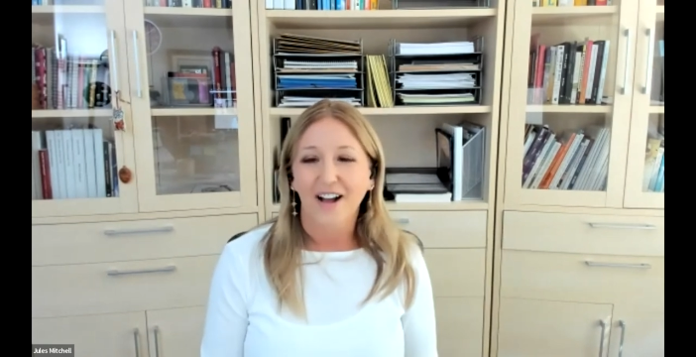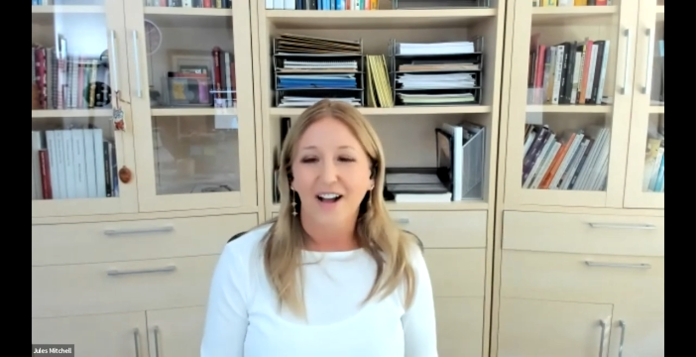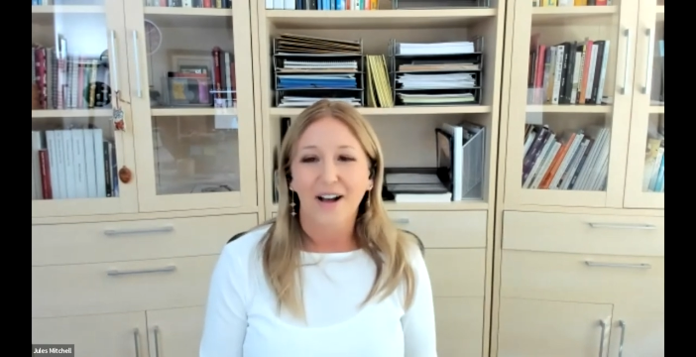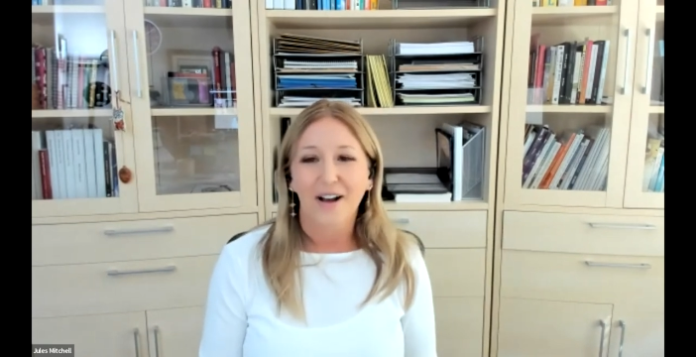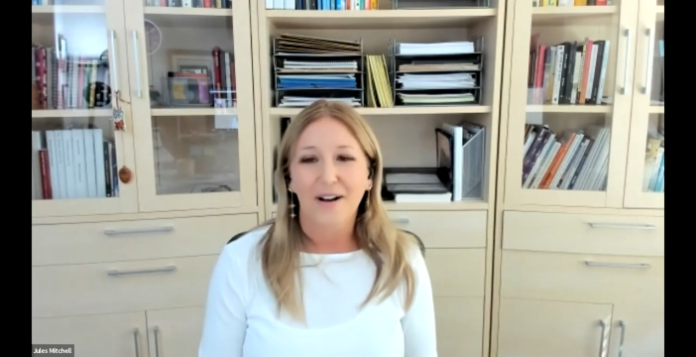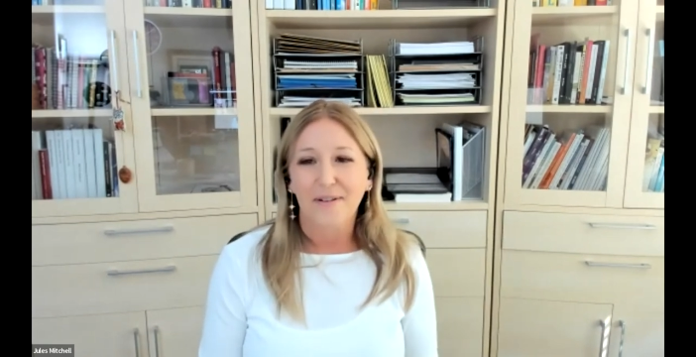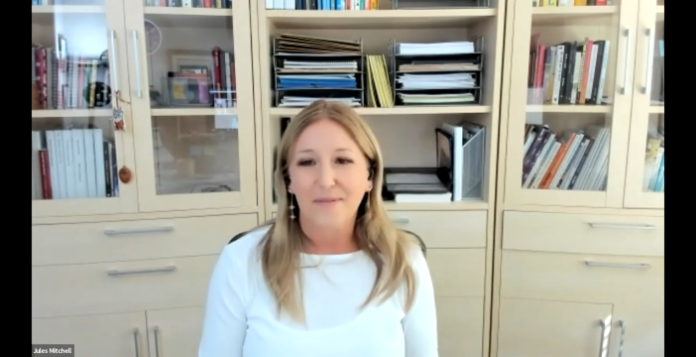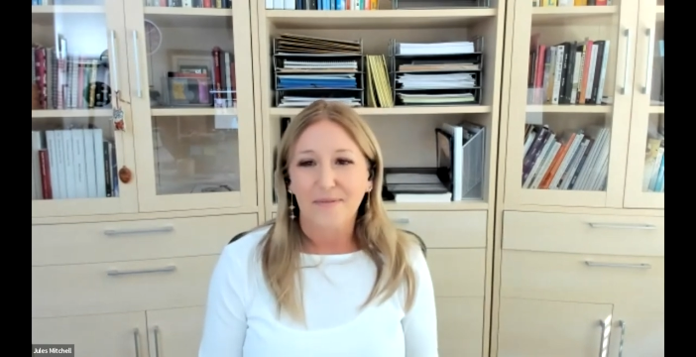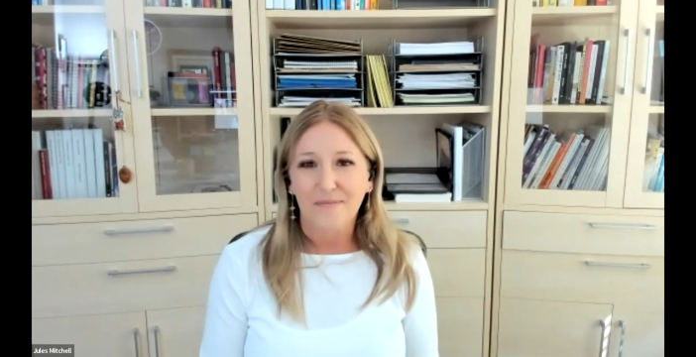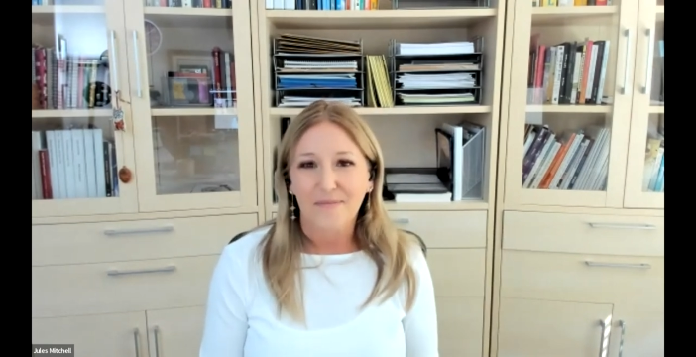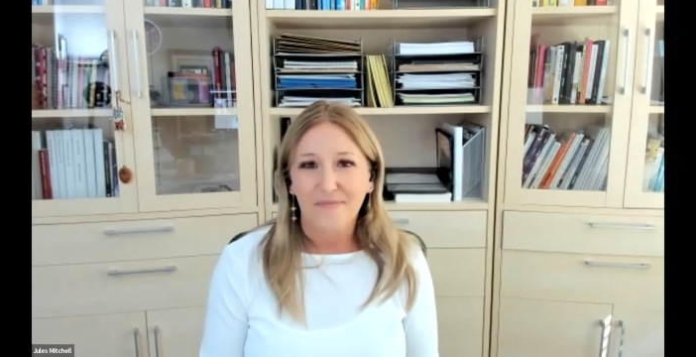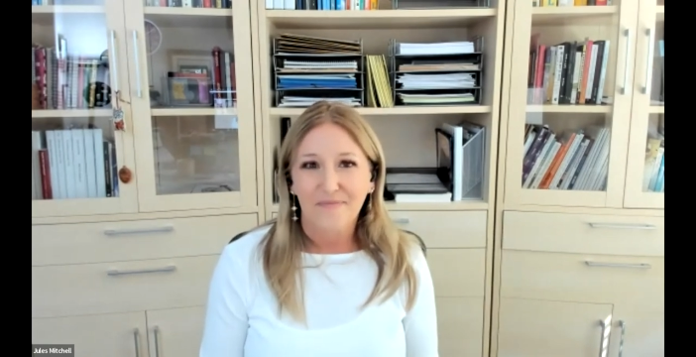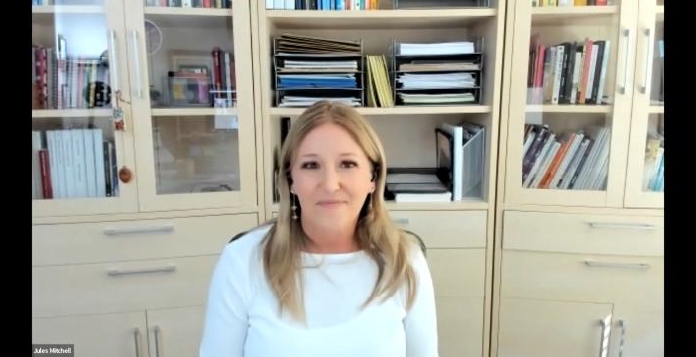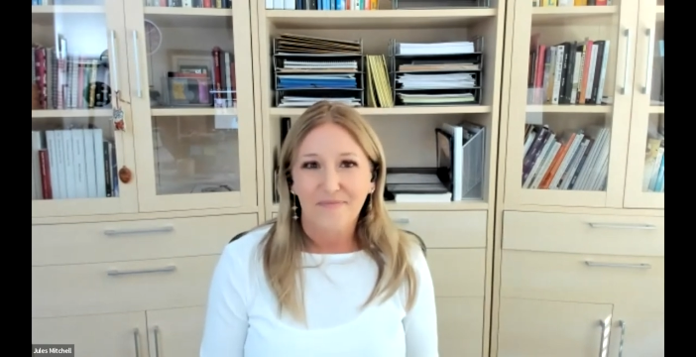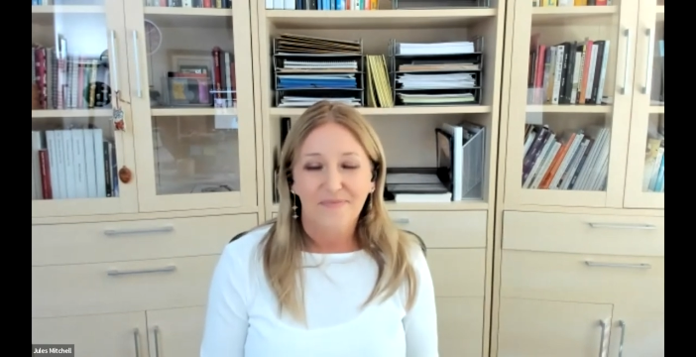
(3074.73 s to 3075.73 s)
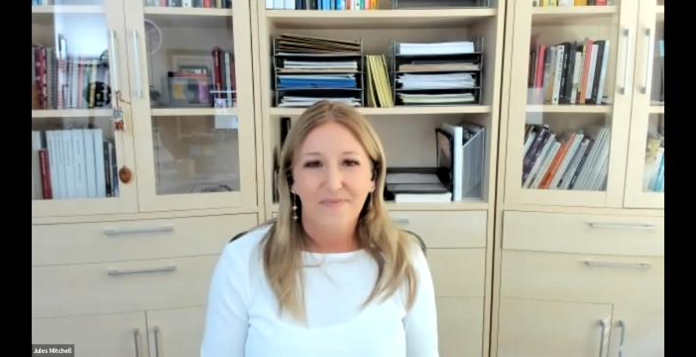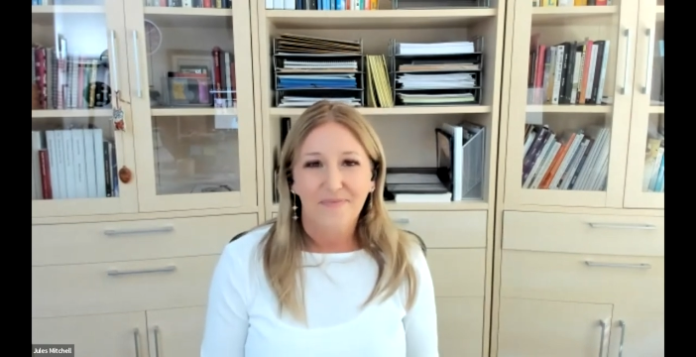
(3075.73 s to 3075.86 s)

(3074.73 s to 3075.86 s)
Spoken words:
But